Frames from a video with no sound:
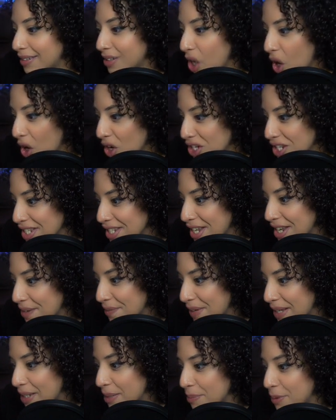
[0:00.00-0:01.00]
large is not
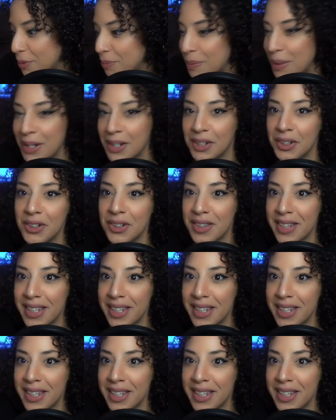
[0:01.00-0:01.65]
available, but good